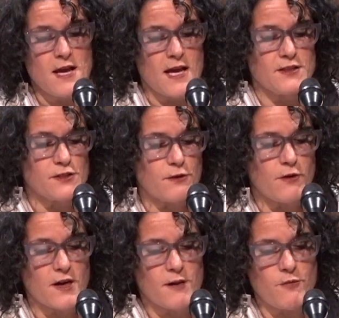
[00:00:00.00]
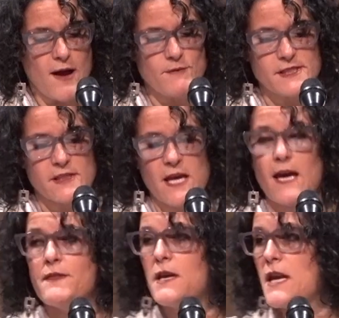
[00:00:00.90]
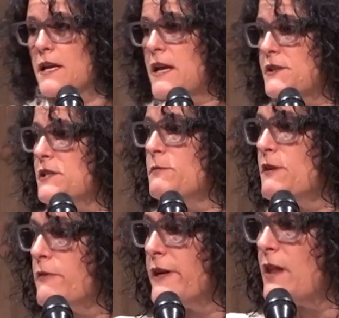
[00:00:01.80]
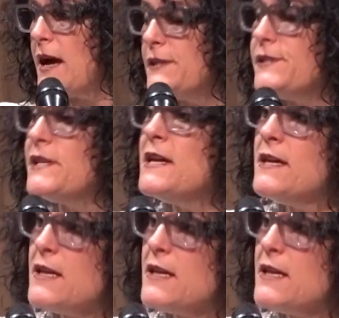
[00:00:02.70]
and toward a promised land that had yet to be realized,